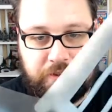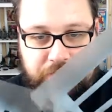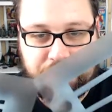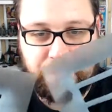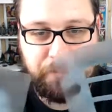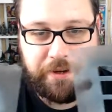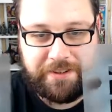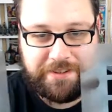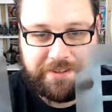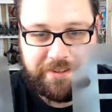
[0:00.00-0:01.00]
There's two
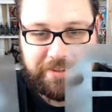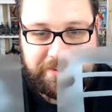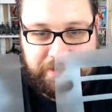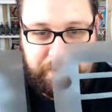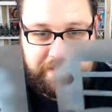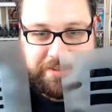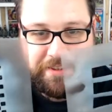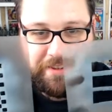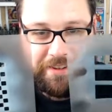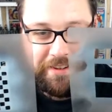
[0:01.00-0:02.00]
bits to it,
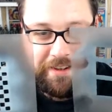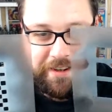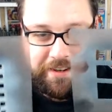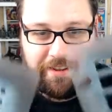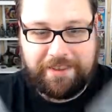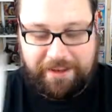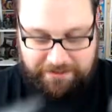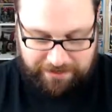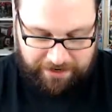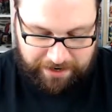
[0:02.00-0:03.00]
like
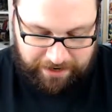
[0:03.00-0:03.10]
that.